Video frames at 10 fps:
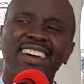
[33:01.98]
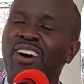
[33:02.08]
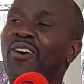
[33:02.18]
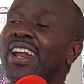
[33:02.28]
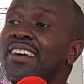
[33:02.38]

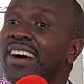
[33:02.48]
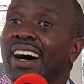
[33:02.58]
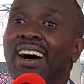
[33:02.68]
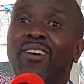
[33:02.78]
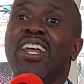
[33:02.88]
Or
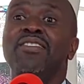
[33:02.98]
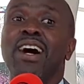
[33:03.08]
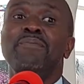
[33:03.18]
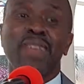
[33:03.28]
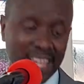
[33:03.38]

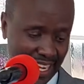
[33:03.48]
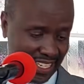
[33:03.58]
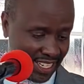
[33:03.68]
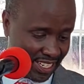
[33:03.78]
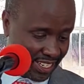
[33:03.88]
whatever, bring
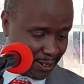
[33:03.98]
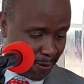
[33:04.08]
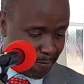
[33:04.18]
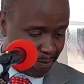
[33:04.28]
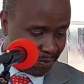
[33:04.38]
it.
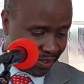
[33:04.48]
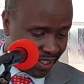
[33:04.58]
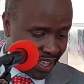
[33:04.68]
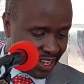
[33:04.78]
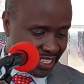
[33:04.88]

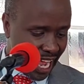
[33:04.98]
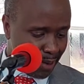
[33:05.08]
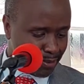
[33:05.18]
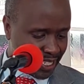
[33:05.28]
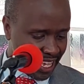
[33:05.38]

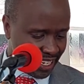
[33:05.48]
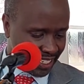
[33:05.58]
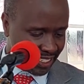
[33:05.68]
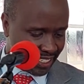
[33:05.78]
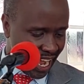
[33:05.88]
Ram
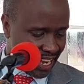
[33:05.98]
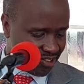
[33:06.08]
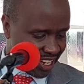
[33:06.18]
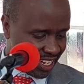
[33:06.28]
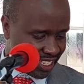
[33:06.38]
skin,
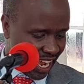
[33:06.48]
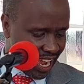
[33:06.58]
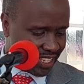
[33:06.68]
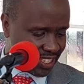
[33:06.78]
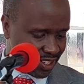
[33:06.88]
dyed red,
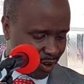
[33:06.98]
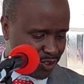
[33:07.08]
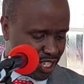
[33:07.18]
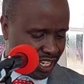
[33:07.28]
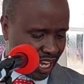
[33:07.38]
hides of
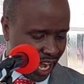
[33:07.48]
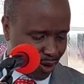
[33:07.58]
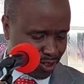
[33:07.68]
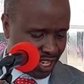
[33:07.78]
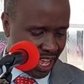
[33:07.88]
sea
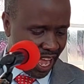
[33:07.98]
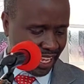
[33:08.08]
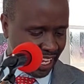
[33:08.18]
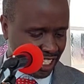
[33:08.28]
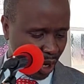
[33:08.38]
cows,
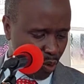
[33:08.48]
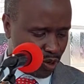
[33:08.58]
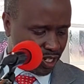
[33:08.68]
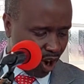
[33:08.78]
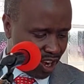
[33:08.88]
acacia
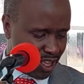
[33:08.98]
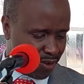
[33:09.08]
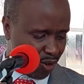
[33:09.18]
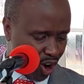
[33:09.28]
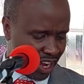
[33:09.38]
wood,
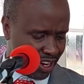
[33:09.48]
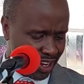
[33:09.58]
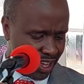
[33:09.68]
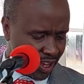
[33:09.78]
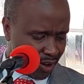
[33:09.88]
olive
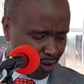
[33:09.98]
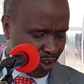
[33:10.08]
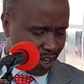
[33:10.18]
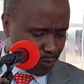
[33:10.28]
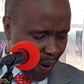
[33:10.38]
oil,
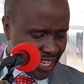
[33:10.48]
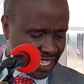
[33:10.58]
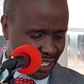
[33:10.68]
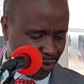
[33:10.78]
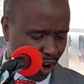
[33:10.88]
for the
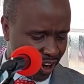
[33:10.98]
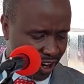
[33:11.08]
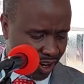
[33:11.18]
spices, for